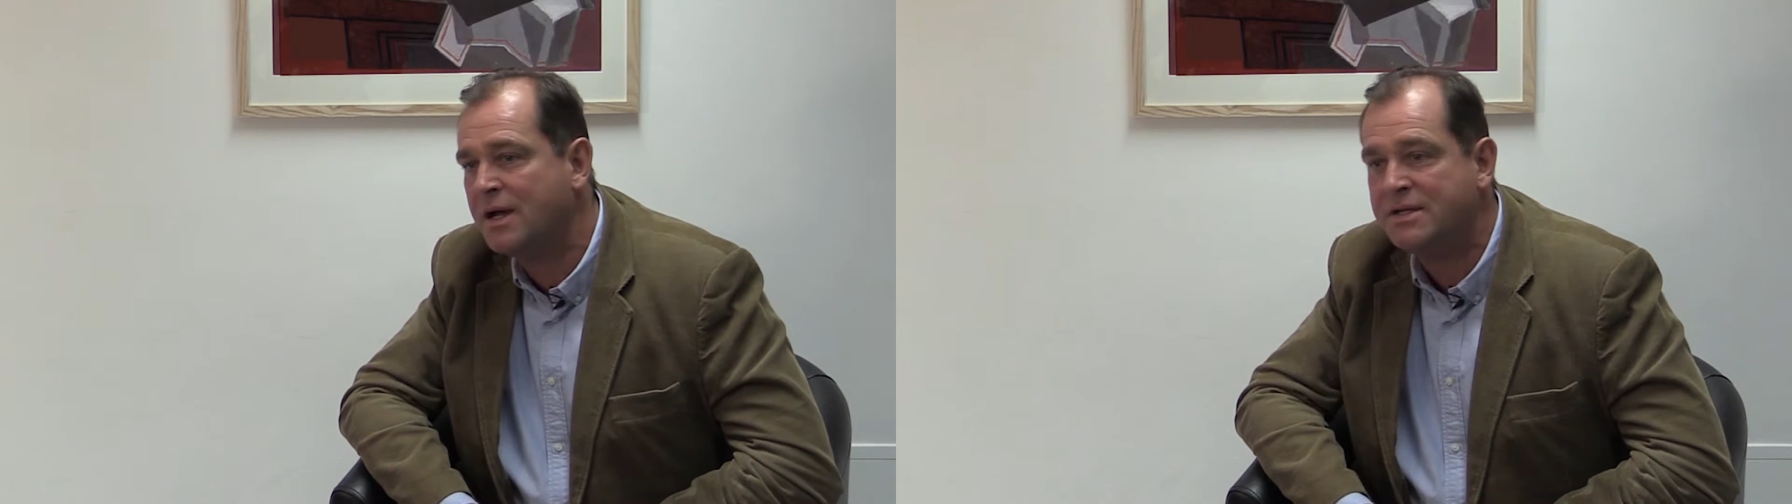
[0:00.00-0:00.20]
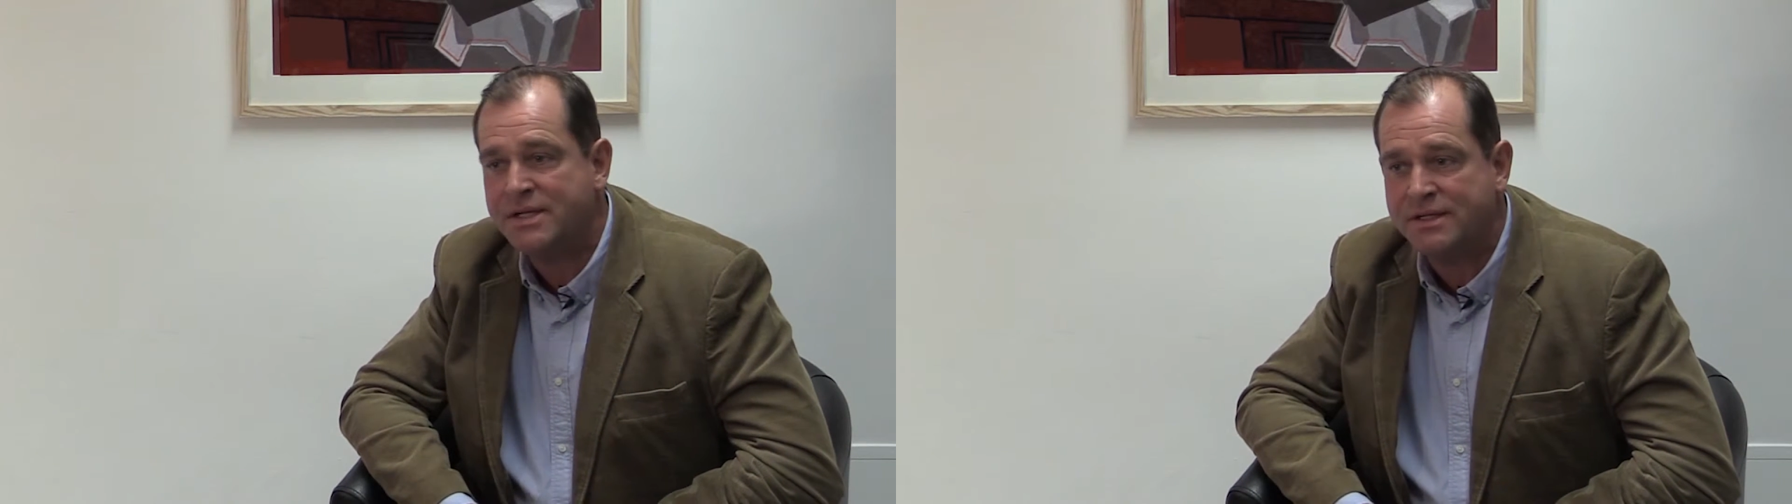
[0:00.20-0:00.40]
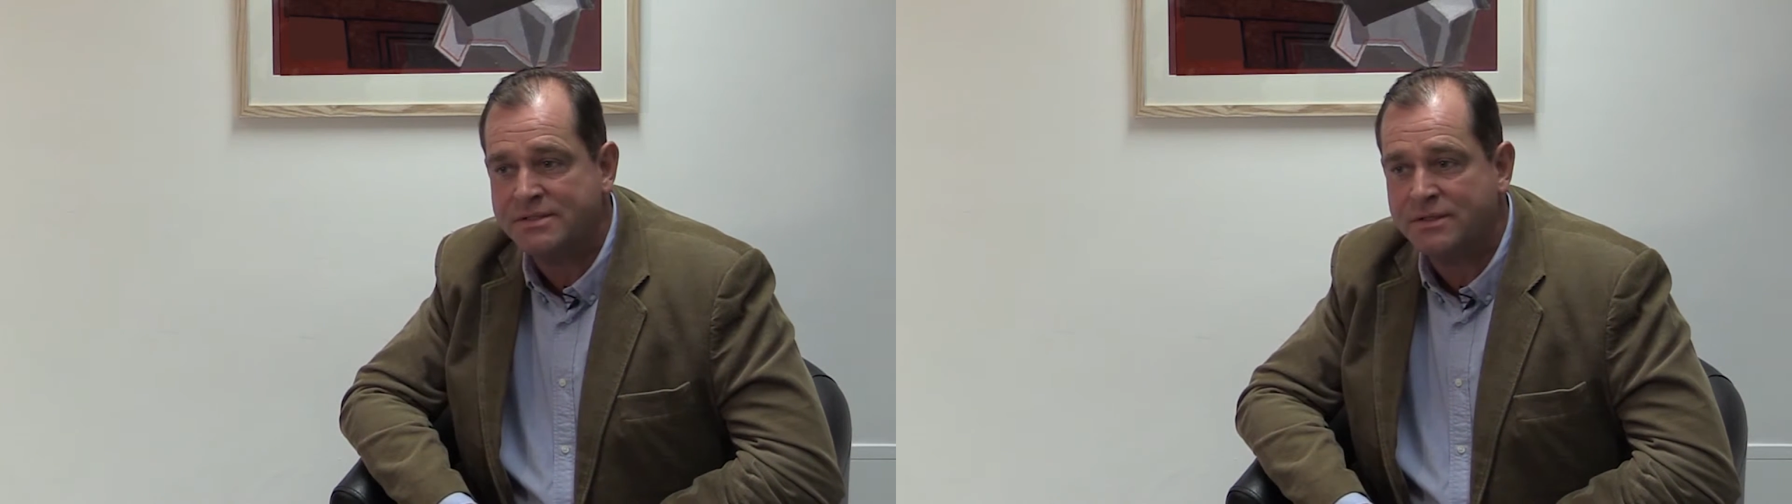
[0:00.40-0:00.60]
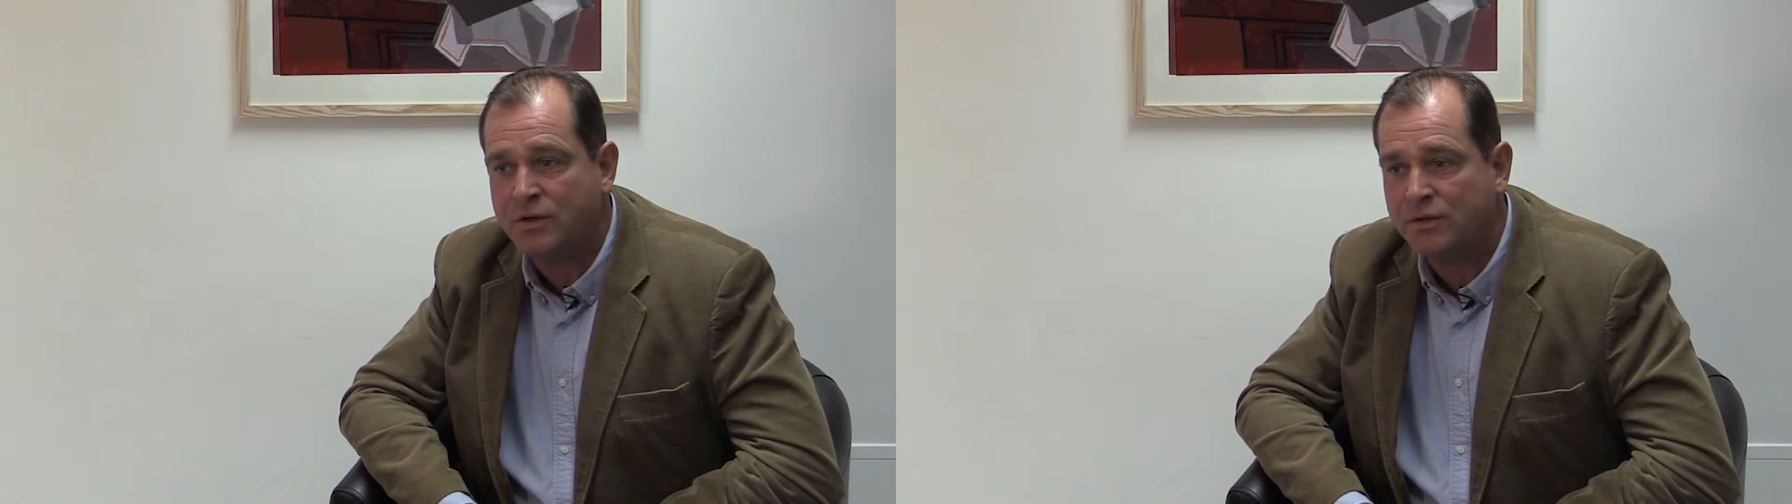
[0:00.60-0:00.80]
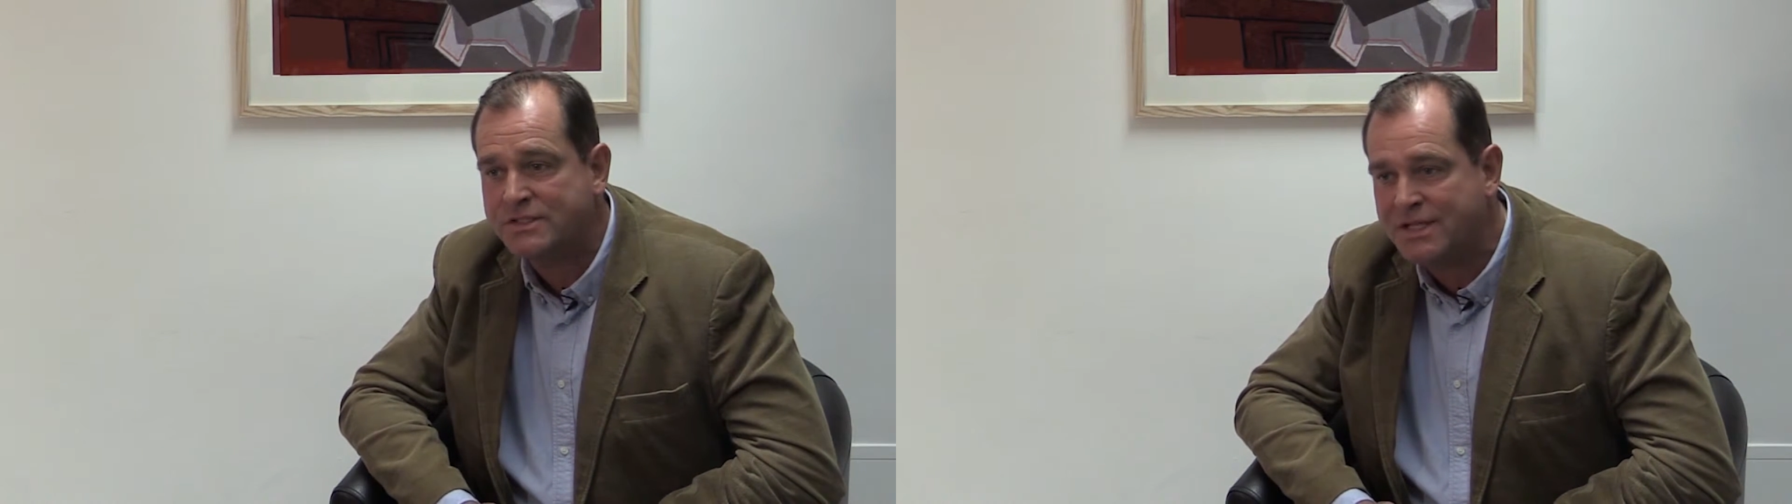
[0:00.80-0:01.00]
ideas and
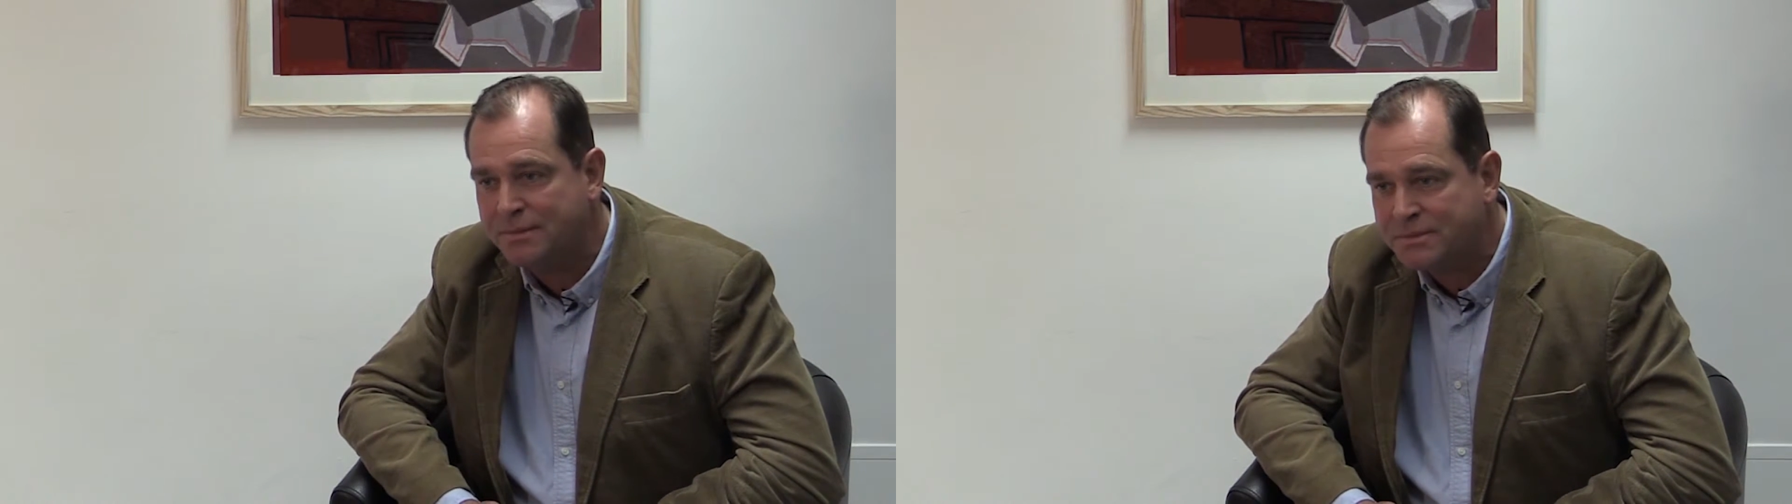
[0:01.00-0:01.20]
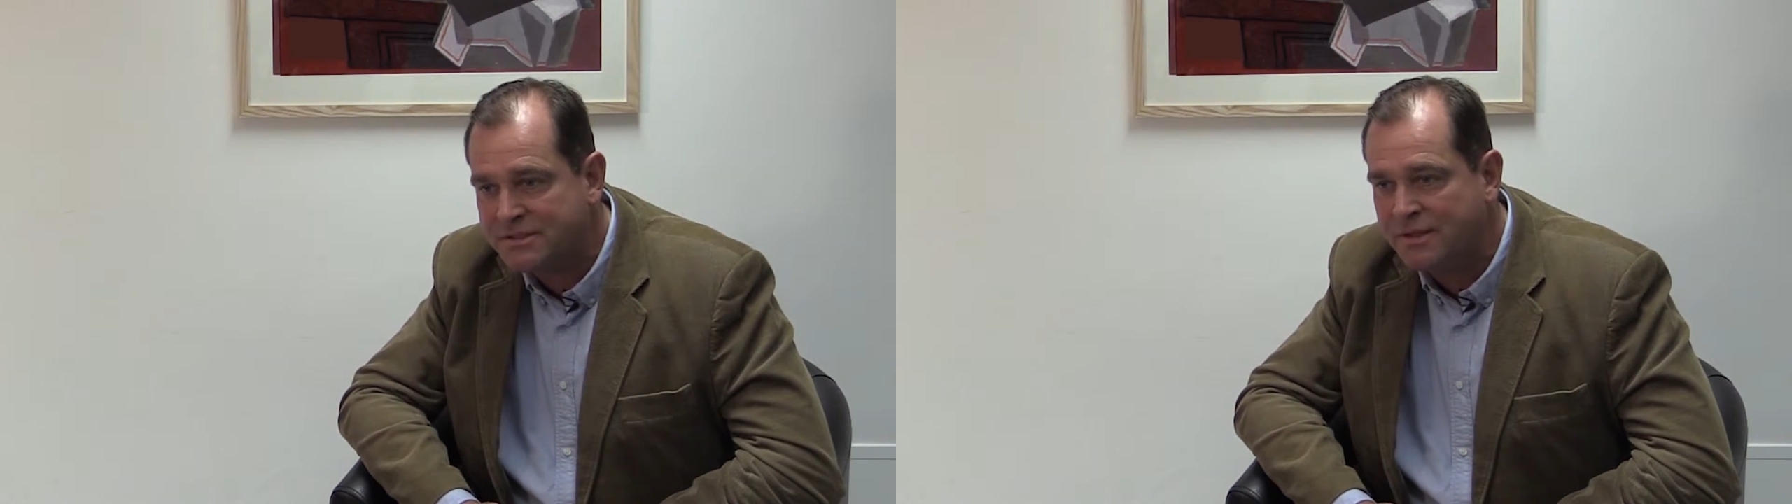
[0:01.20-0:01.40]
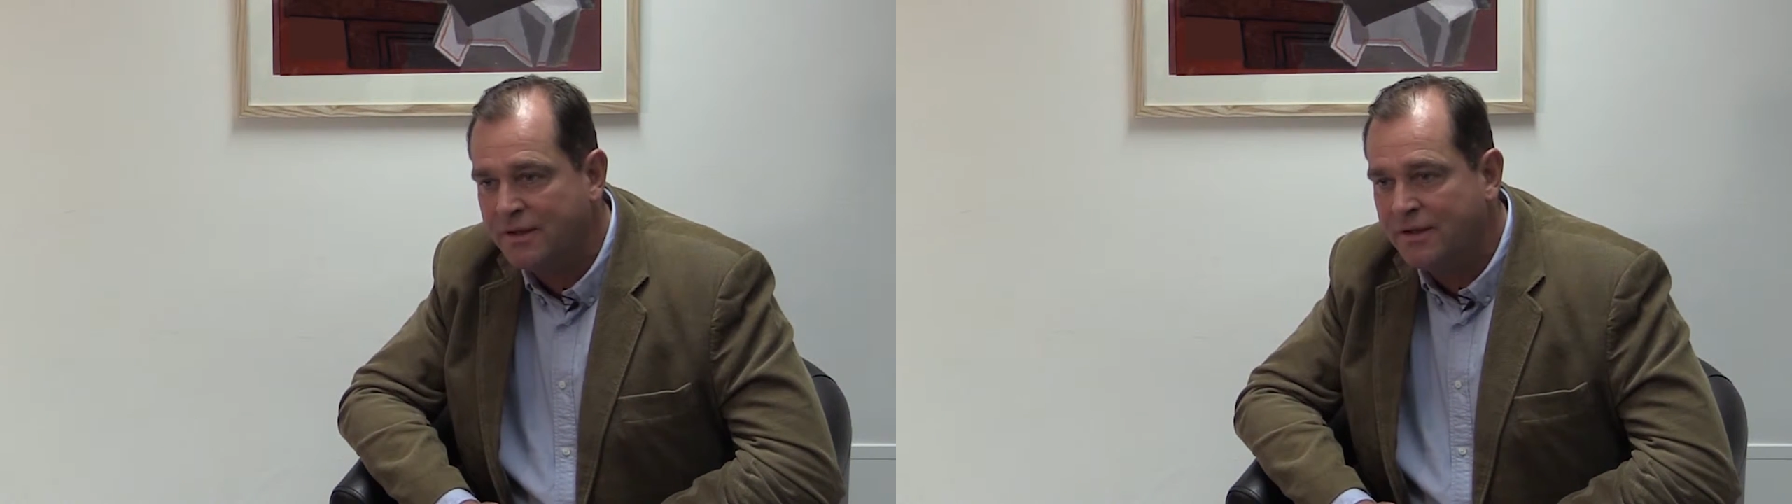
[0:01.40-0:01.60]
concepts,